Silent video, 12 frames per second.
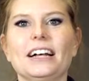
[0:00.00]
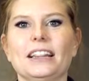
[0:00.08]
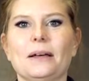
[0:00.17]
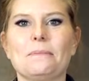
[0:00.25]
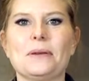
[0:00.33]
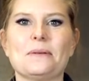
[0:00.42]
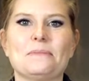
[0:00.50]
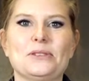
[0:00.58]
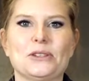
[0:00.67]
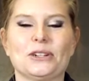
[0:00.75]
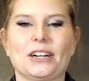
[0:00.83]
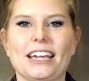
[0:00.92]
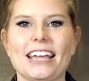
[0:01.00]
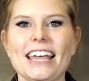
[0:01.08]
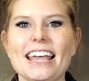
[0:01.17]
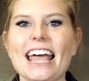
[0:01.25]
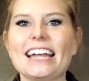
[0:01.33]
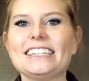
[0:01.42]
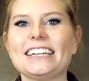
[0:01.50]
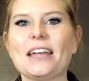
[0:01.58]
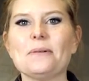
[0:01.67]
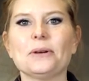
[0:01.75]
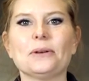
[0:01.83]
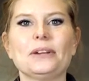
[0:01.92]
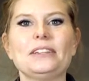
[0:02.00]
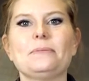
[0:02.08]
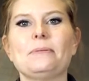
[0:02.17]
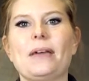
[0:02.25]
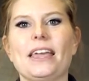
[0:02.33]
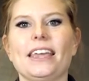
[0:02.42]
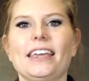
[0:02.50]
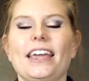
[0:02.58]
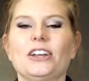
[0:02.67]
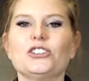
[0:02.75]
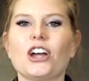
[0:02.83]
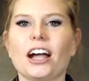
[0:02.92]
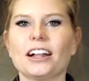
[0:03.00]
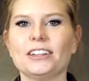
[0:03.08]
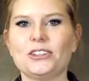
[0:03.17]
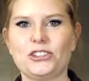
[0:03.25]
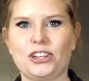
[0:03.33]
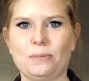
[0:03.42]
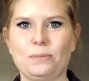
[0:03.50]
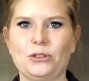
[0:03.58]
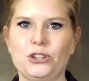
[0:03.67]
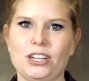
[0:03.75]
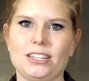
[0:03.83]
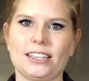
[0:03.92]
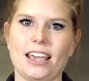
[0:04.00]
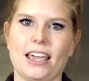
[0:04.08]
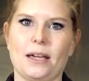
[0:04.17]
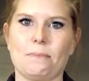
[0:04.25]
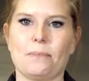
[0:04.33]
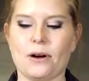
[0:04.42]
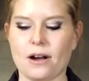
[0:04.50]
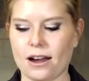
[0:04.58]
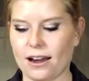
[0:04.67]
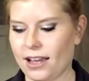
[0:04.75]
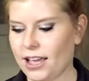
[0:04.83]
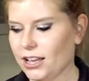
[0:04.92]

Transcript: Columbia, Missouri. And today we're going to be making a chocolate chip cheesecake bar.